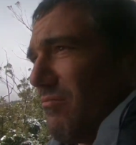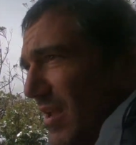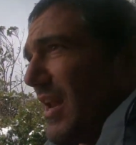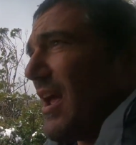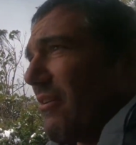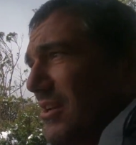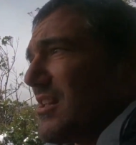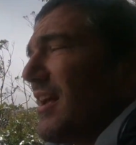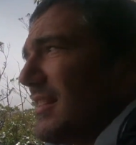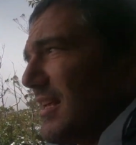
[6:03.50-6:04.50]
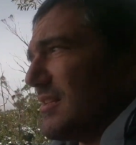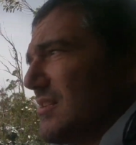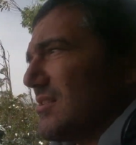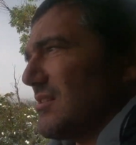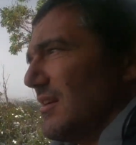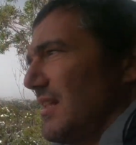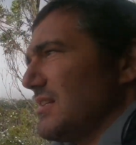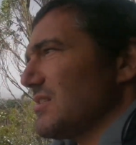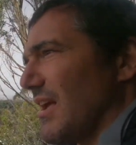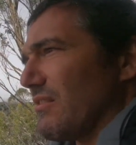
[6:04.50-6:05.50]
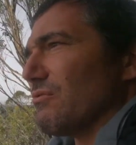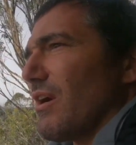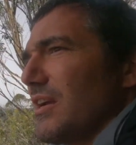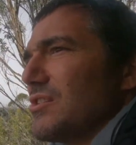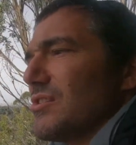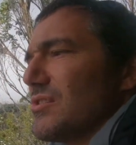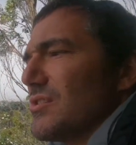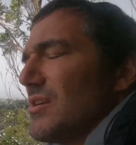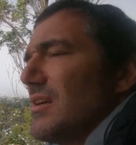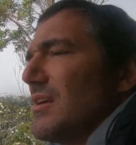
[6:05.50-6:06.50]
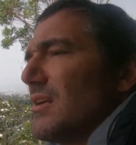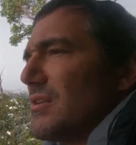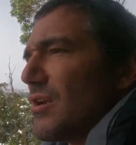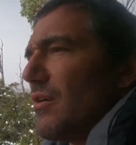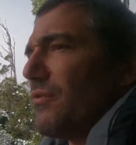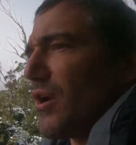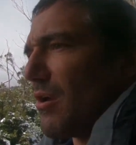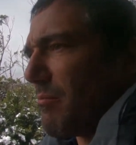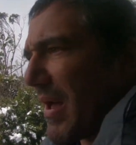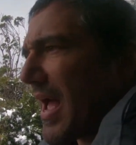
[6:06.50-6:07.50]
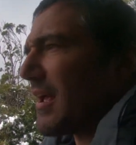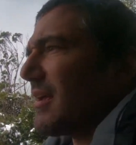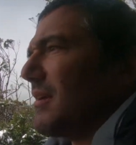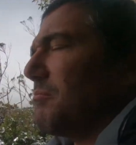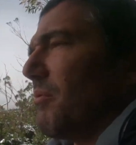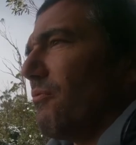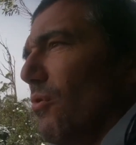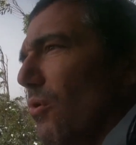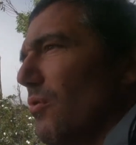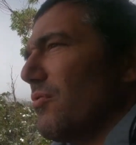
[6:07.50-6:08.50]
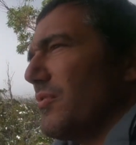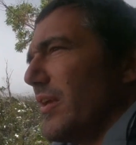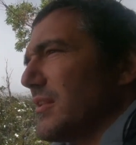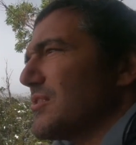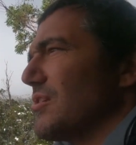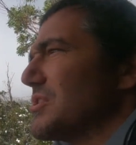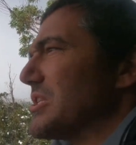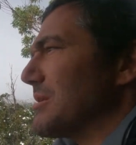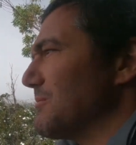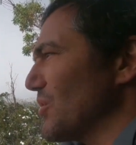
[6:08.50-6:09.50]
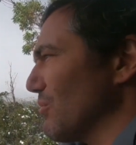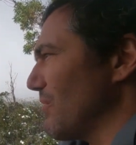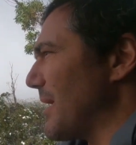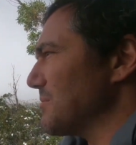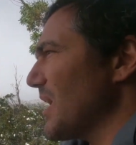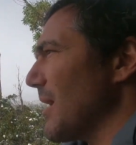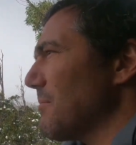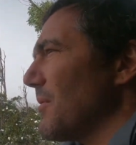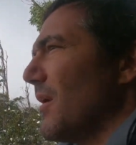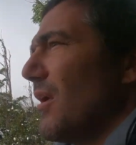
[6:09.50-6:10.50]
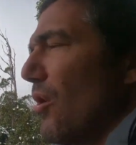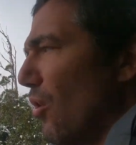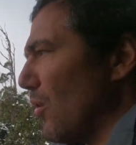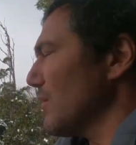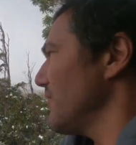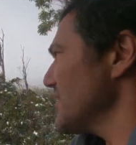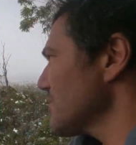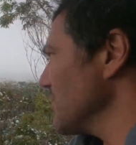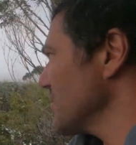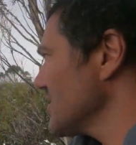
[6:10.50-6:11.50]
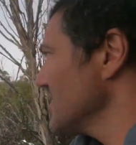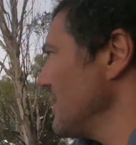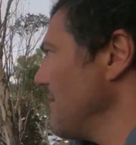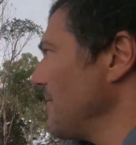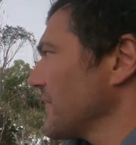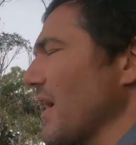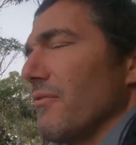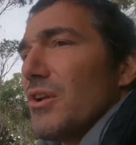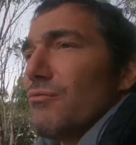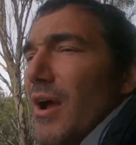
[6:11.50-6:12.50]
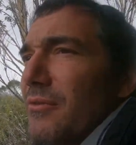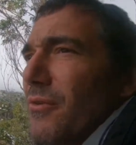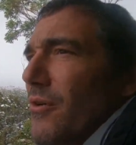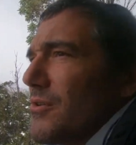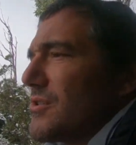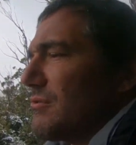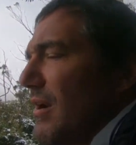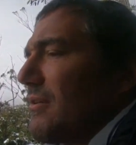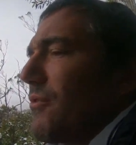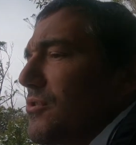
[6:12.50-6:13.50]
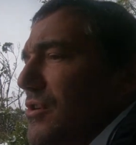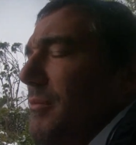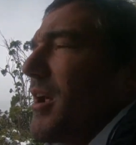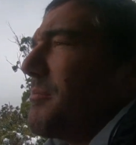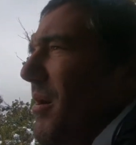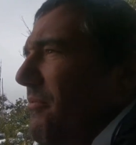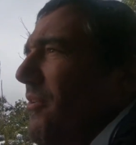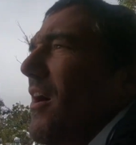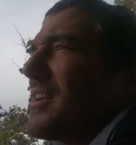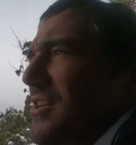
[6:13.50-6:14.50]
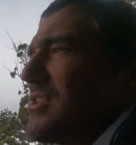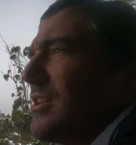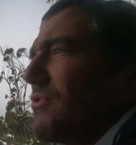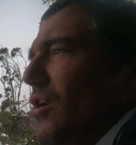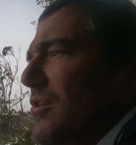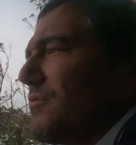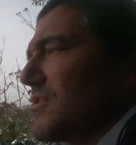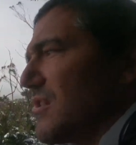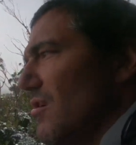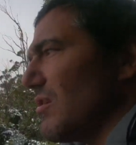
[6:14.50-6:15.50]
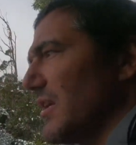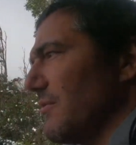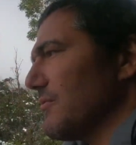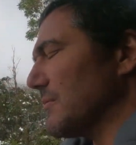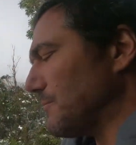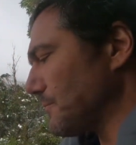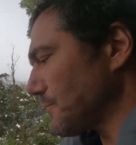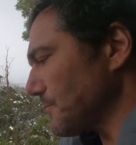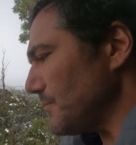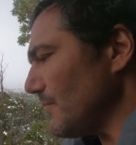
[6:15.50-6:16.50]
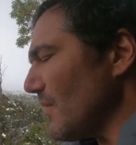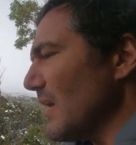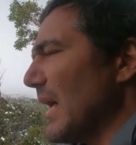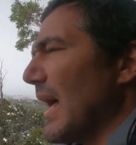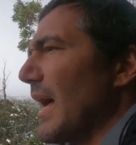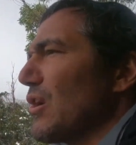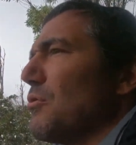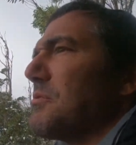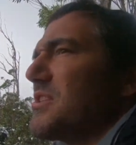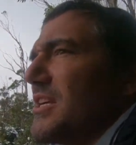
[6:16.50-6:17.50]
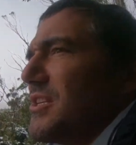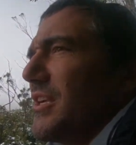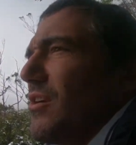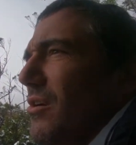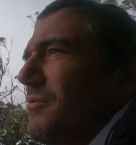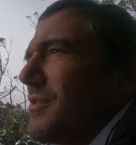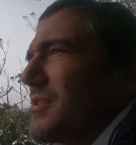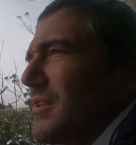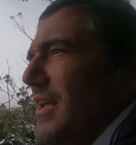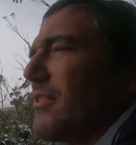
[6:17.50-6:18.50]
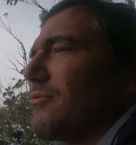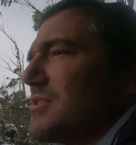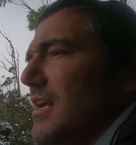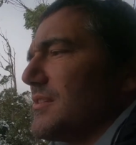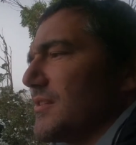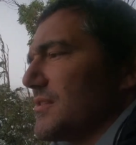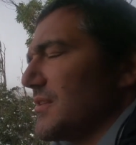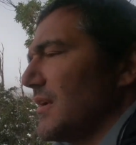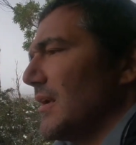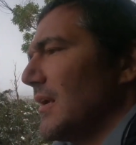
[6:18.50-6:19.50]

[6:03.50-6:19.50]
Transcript: areas like this, in these southern ranges. So if you go back before the ENSO system sort of ramped up, all of this was covered in rainforest, and rainforest dominated by fire-sensitive conifers, long-lived cupressaceae conifers, the Athrotaxis,